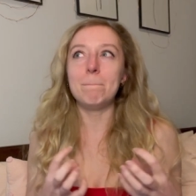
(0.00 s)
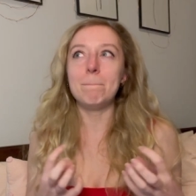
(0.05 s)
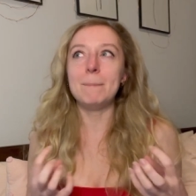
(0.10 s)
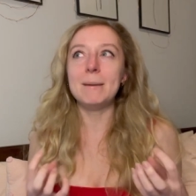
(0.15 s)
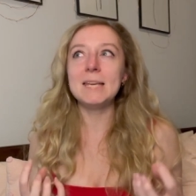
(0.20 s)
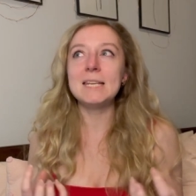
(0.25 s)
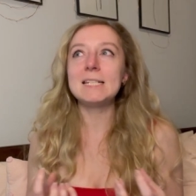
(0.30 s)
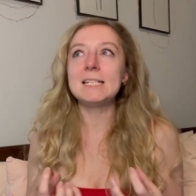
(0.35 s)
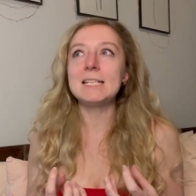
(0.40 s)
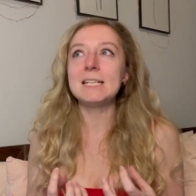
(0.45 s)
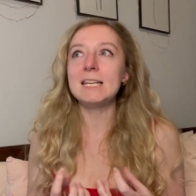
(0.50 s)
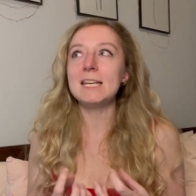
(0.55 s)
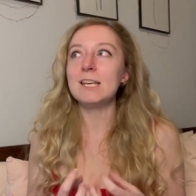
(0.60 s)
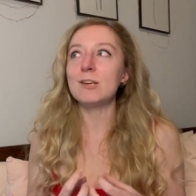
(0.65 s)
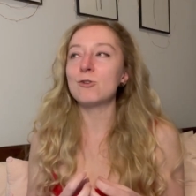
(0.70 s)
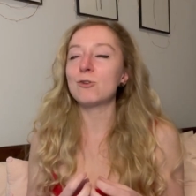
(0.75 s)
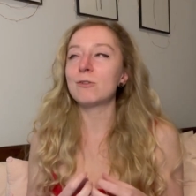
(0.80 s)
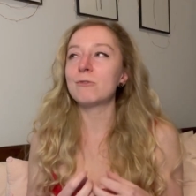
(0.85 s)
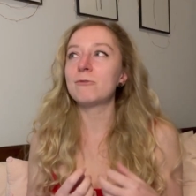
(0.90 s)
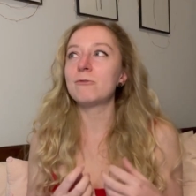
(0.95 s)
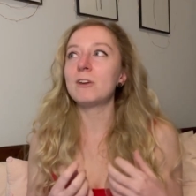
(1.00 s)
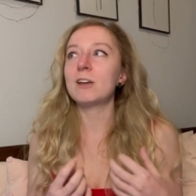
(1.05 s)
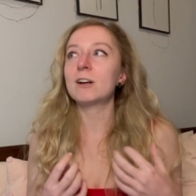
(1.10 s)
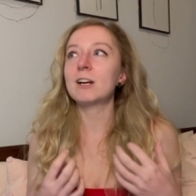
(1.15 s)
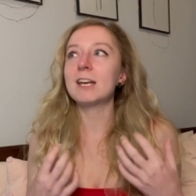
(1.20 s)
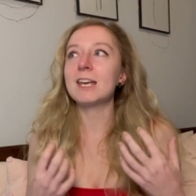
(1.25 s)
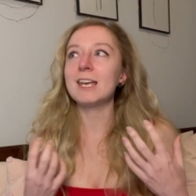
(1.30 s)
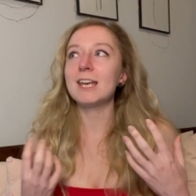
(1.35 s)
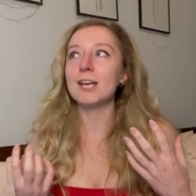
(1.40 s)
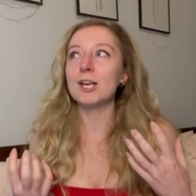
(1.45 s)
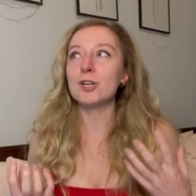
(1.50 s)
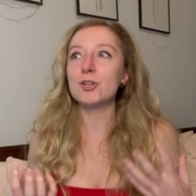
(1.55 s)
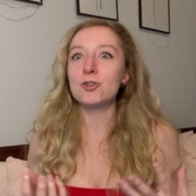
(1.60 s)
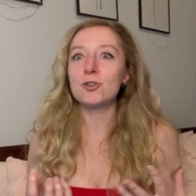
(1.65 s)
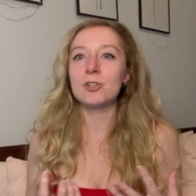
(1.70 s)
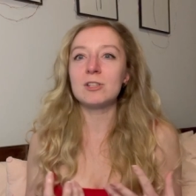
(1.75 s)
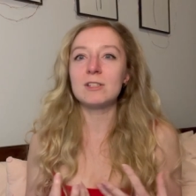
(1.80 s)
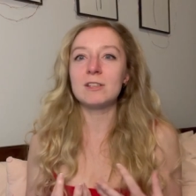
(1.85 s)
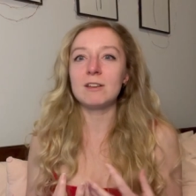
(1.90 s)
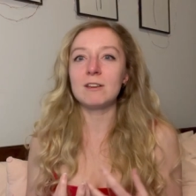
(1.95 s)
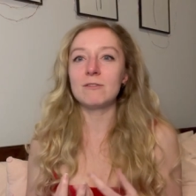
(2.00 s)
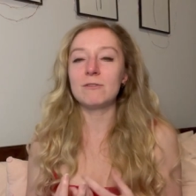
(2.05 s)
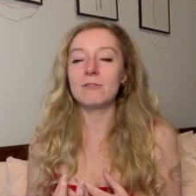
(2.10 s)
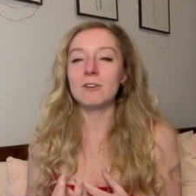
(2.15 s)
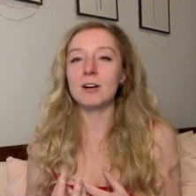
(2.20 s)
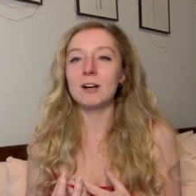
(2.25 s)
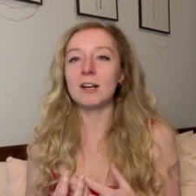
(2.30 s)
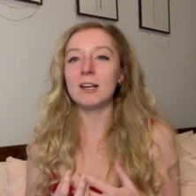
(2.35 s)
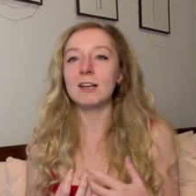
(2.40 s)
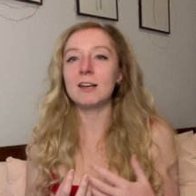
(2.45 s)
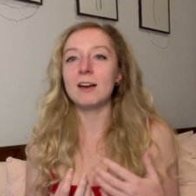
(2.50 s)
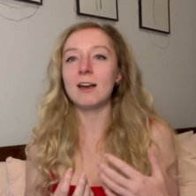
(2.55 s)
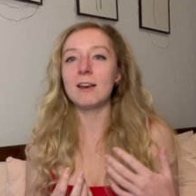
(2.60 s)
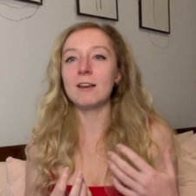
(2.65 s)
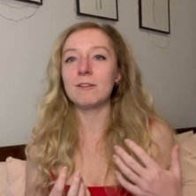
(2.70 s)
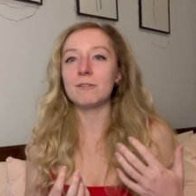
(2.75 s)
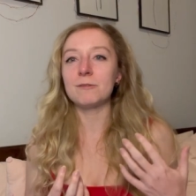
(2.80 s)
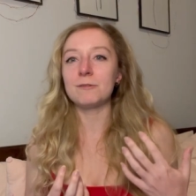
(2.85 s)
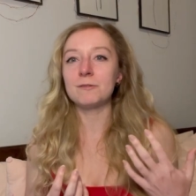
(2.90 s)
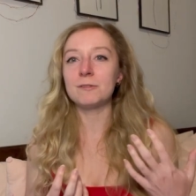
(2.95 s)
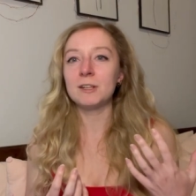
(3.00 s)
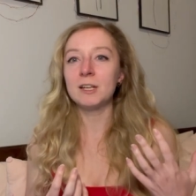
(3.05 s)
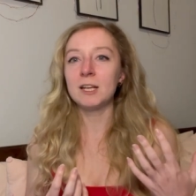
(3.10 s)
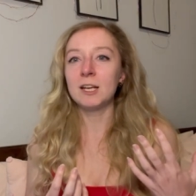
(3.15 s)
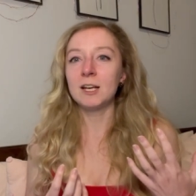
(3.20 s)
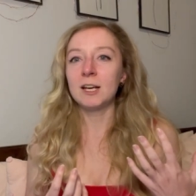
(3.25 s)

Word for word: busy or very interesting, very kind of